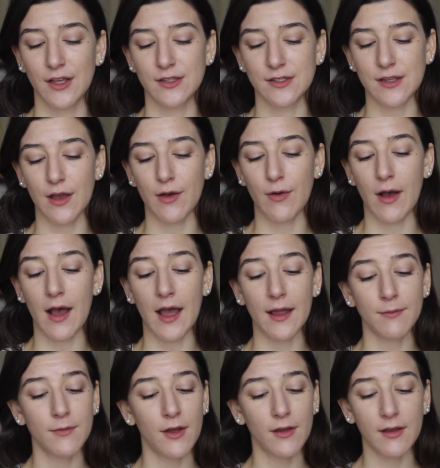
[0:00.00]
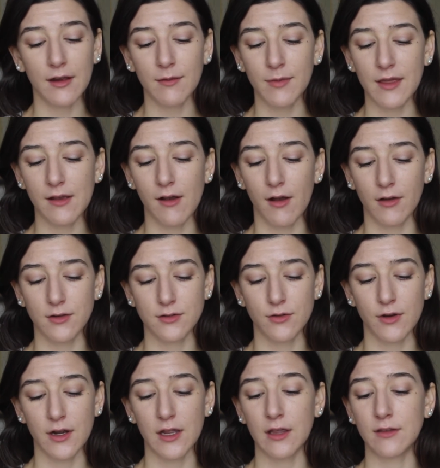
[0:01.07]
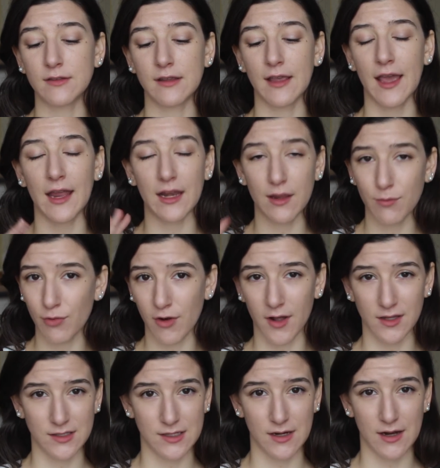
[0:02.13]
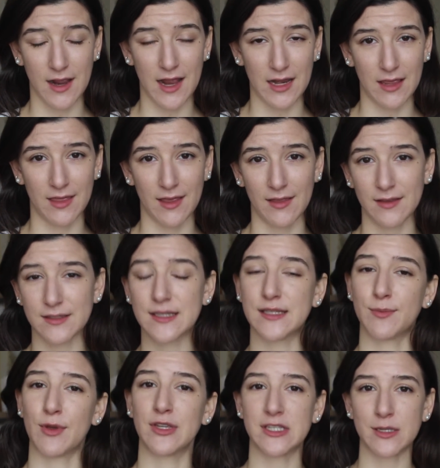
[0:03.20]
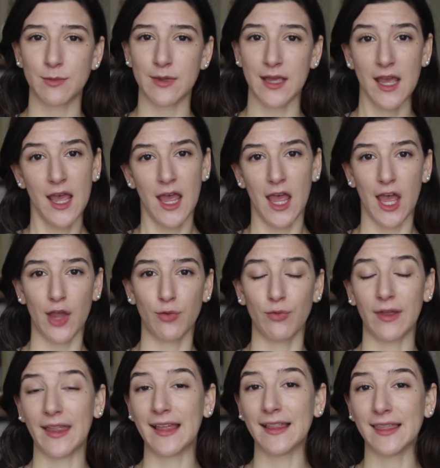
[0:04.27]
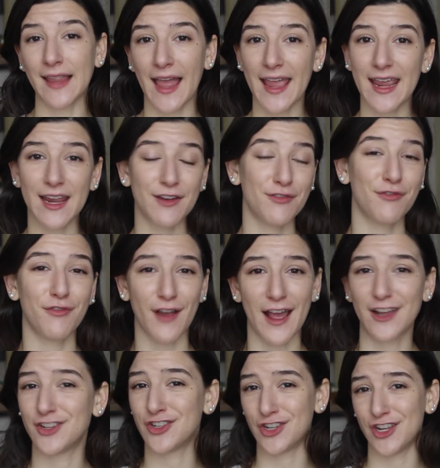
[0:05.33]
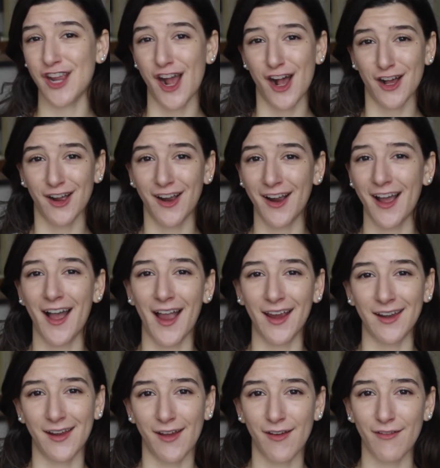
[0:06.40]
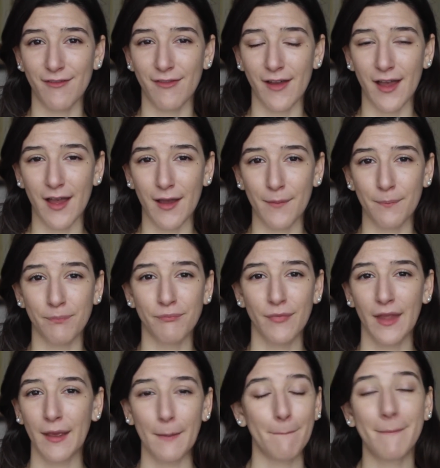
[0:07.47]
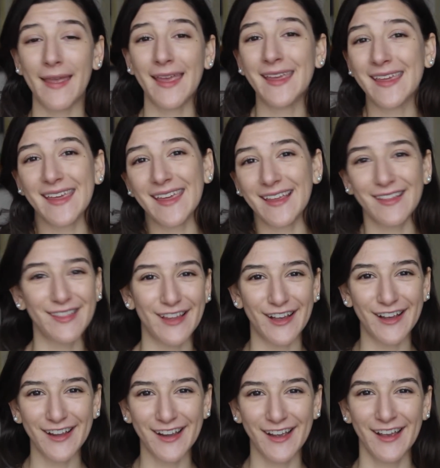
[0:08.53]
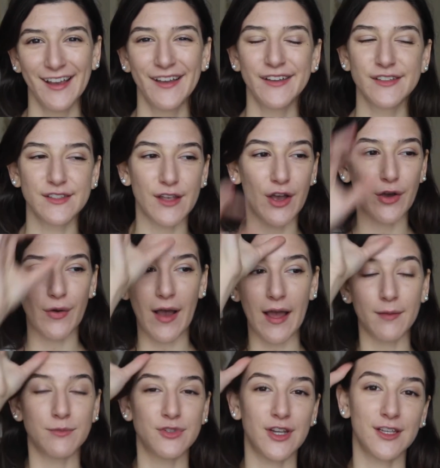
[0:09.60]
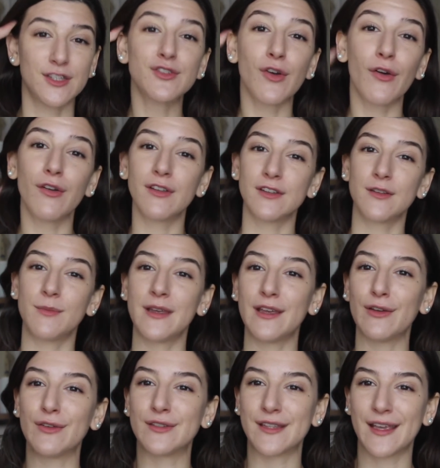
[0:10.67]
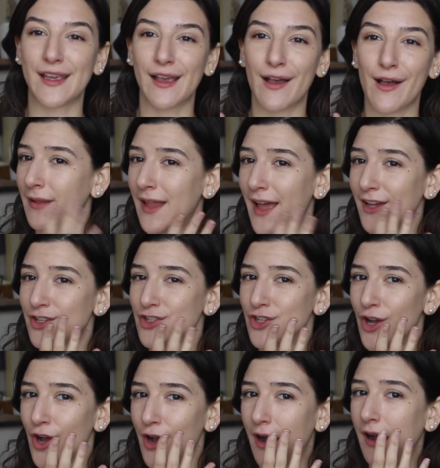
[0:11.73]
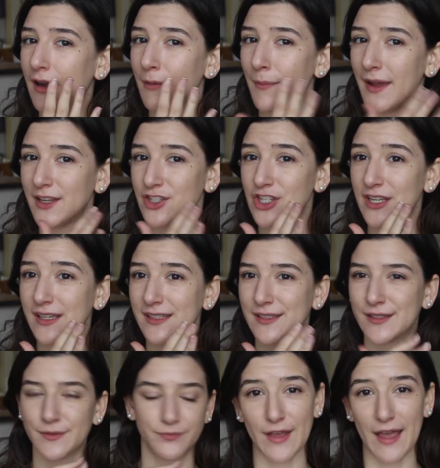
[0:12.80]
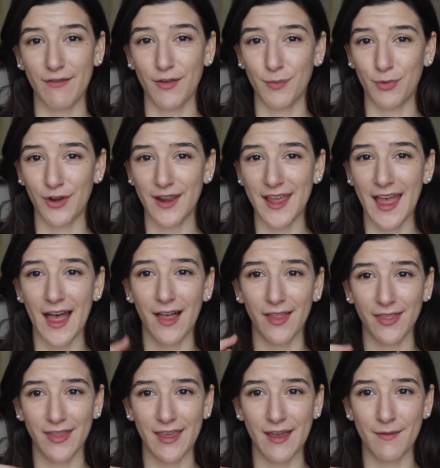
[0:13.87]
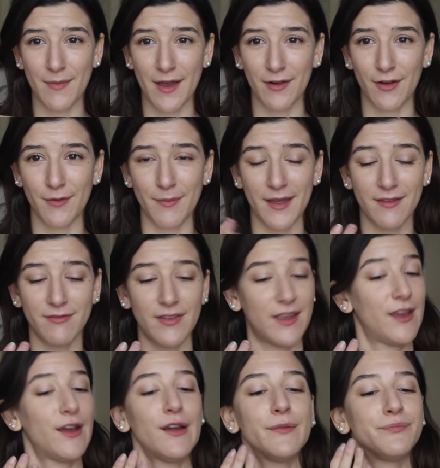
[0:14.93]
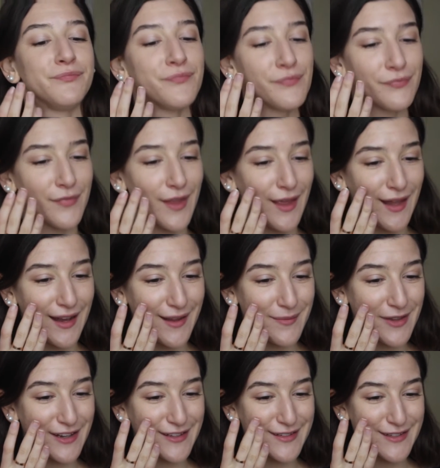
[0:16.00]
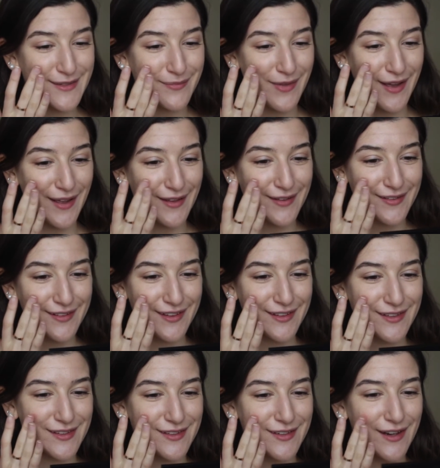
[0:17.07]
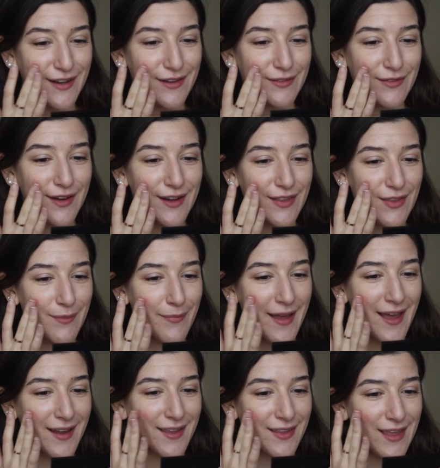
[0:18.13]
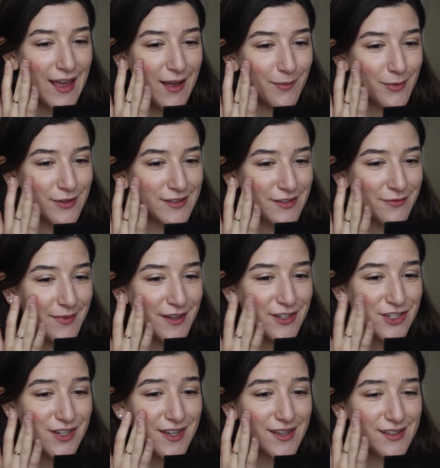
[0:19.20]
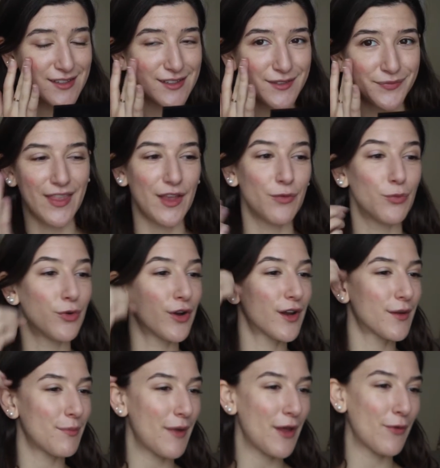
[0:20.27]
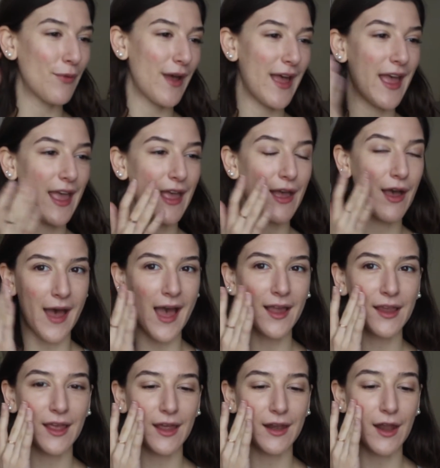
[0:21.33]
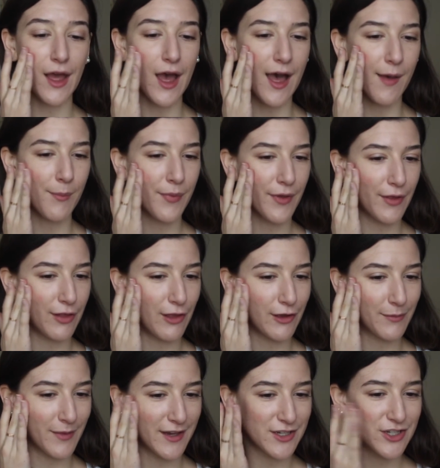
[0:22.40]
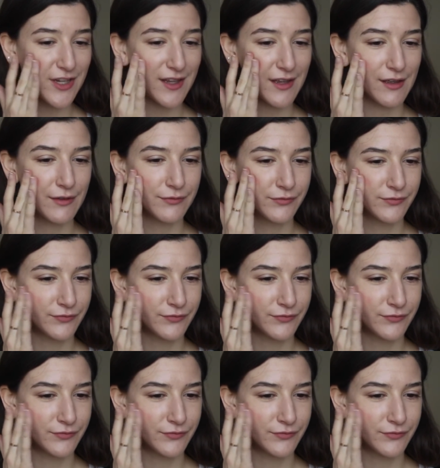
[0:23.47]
So I'm not going to be contouring using any bronzer or anything. This is supposed to be a really light, fresh, young kind of pinky look. So I'm just going to be using blush on my cheeks. I have a pretty healthy amount on my finger. I'm going to smile and start right at the back of the apples of my cheeks and then work my way back and up along my cheek.